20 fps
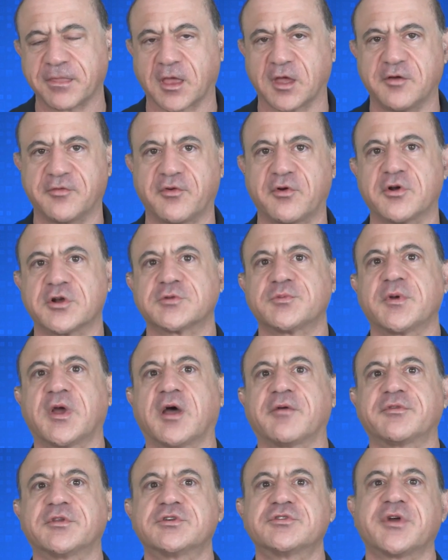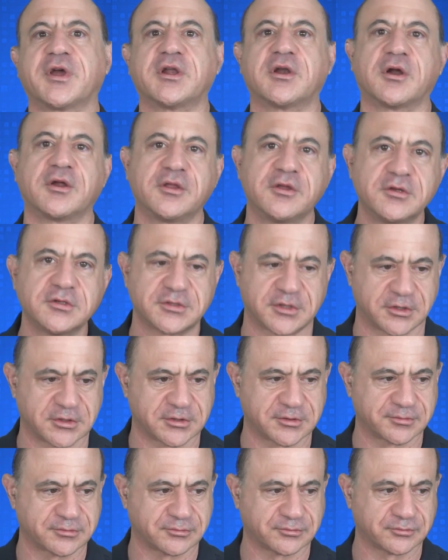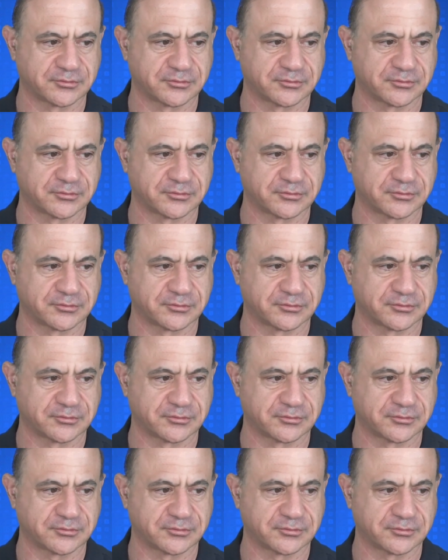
and of course we have to train our users.